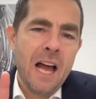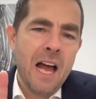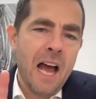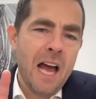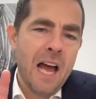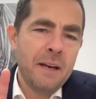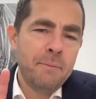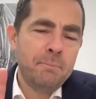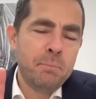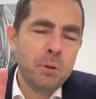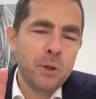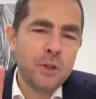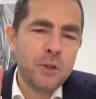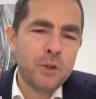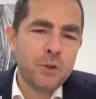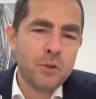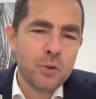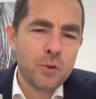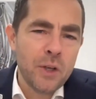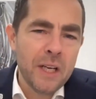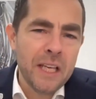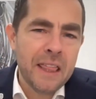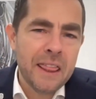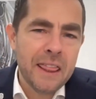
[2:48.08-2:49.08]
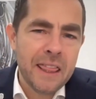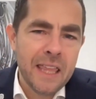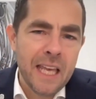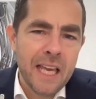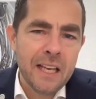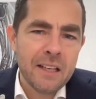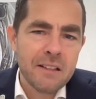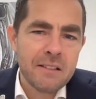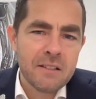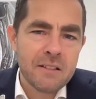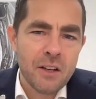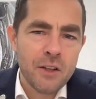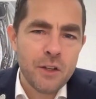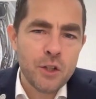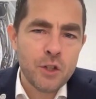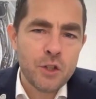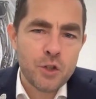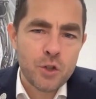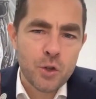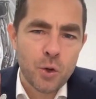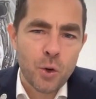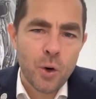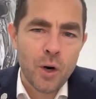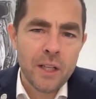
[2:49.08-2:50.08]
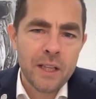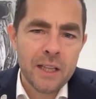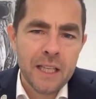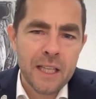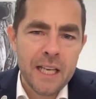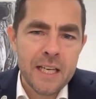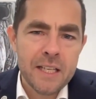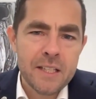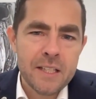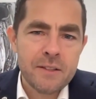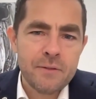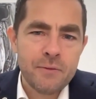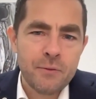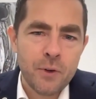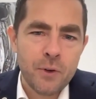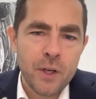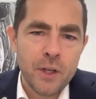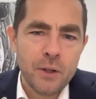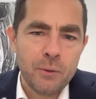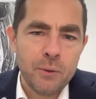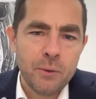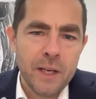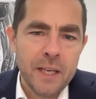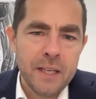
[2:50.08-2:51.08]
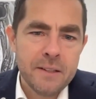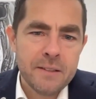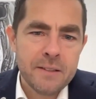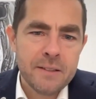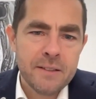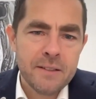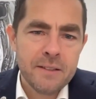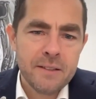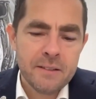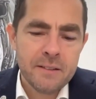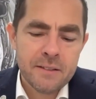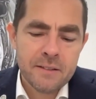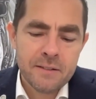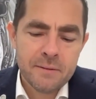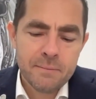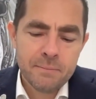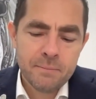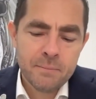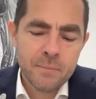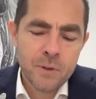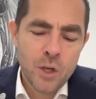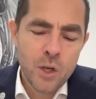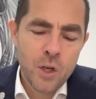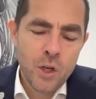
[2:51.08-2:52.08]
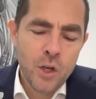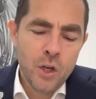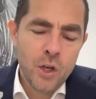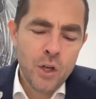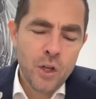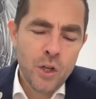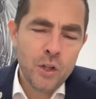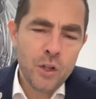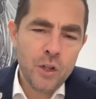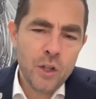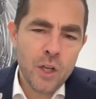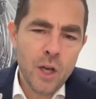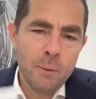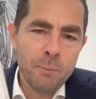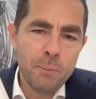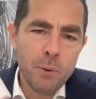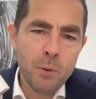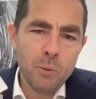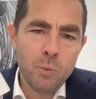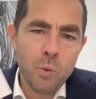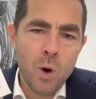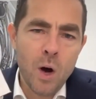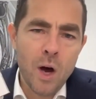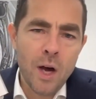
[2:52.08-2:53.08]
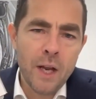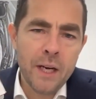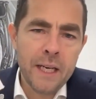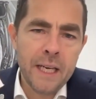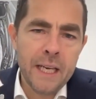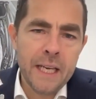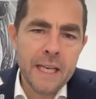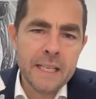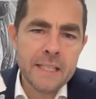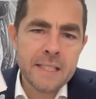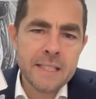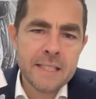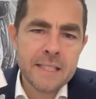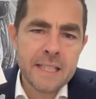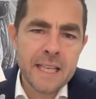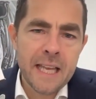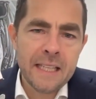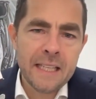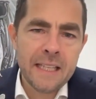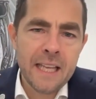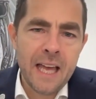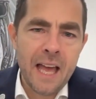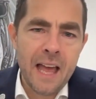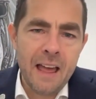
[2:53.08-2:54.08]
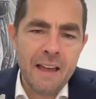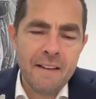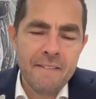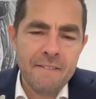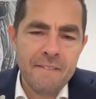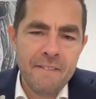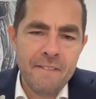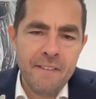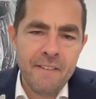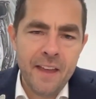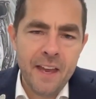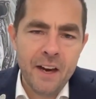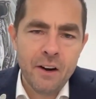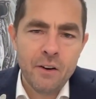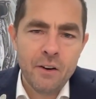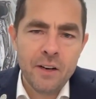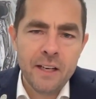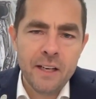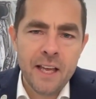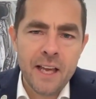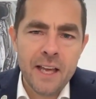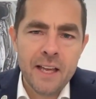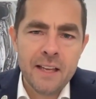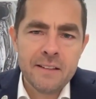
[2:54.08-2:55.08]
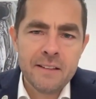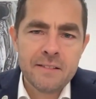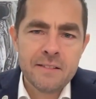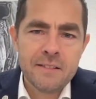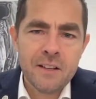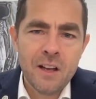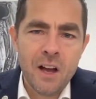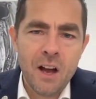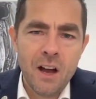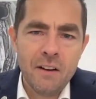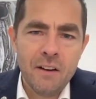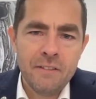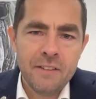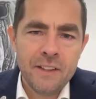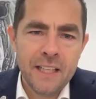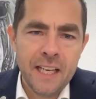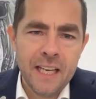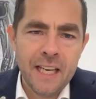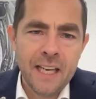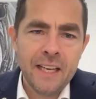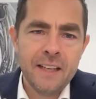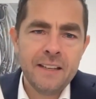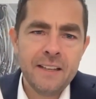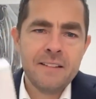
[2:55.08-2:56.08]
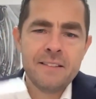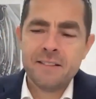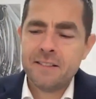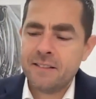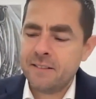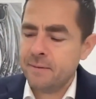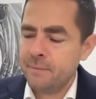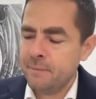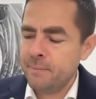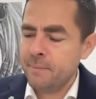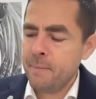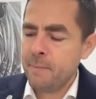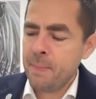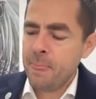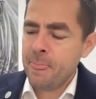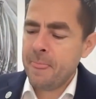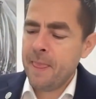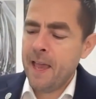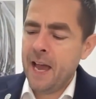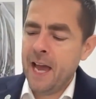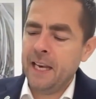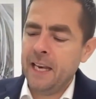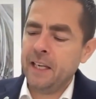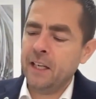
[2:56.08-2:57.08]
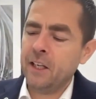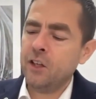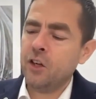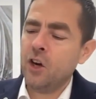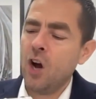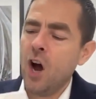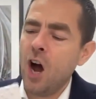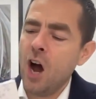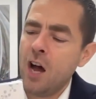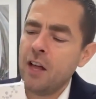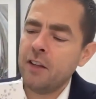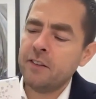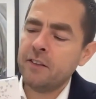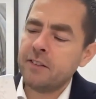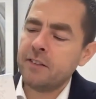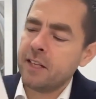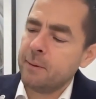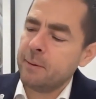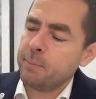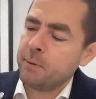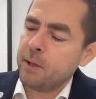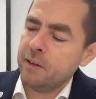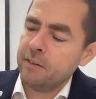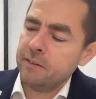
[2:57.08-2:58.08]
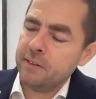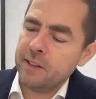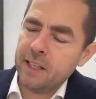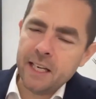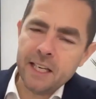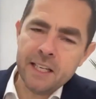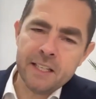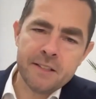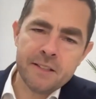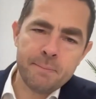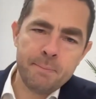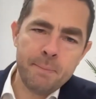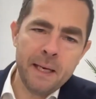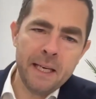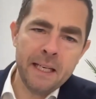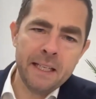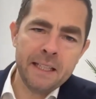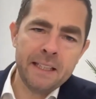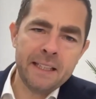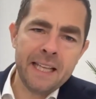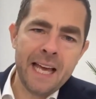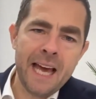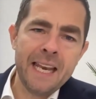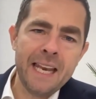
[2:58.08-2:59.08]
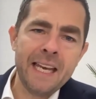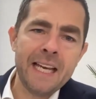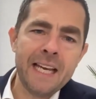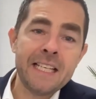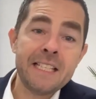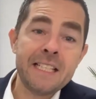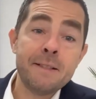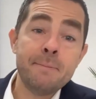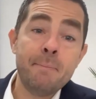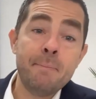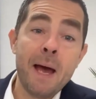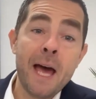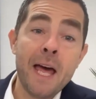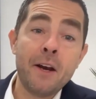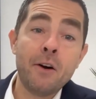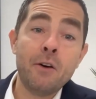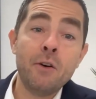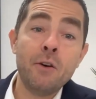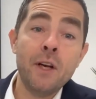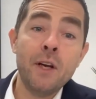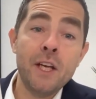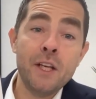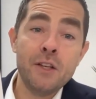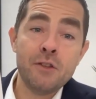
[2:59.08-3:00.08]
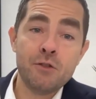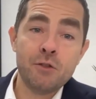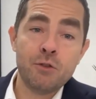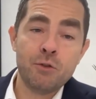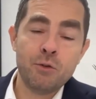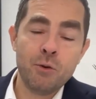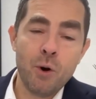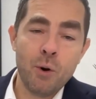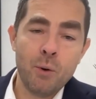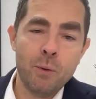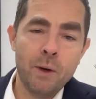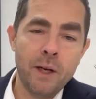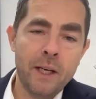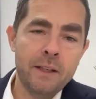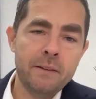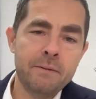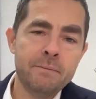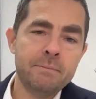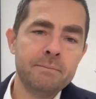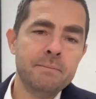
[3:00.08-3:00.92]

I'd put 3 things on the short list for the reasons. Number one is that the awareness of this and the concept of this being 10x better is growing.